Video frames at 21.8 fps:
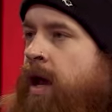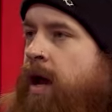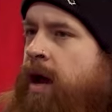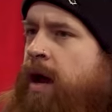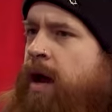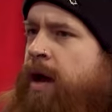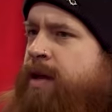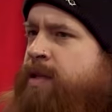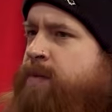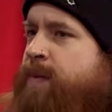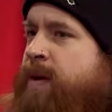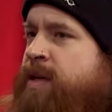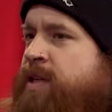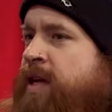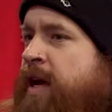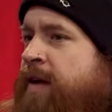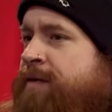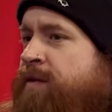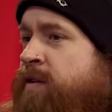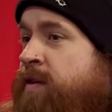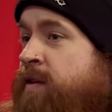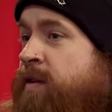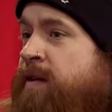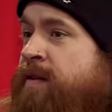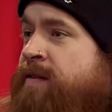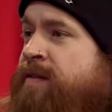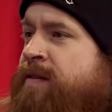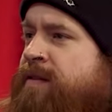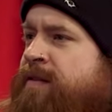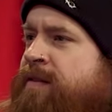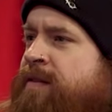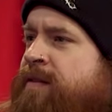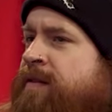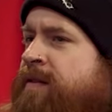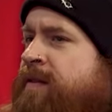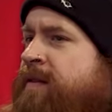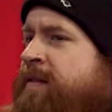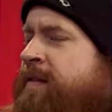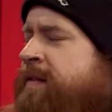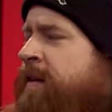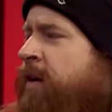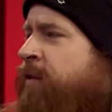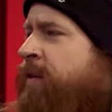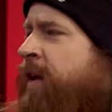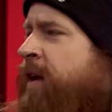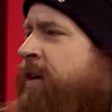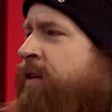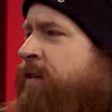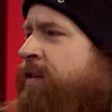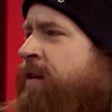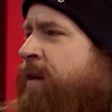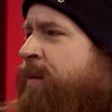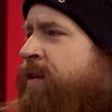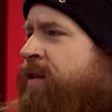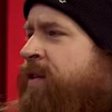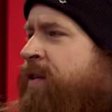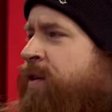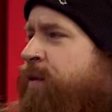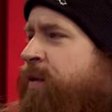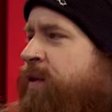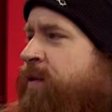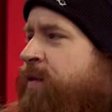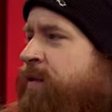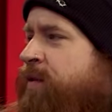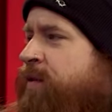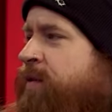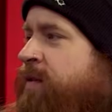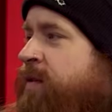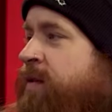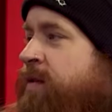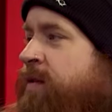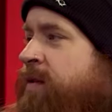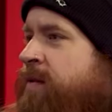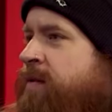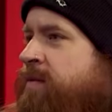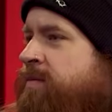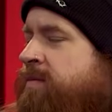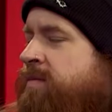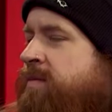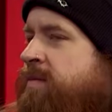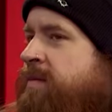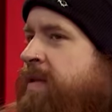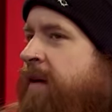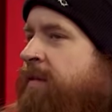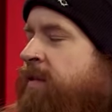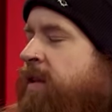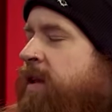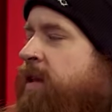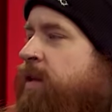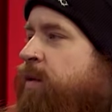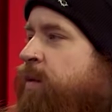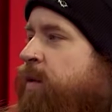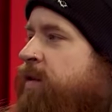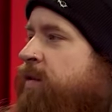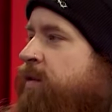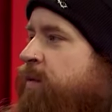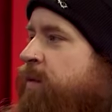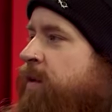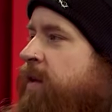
especially after this self-titled #2, which is definitely their worst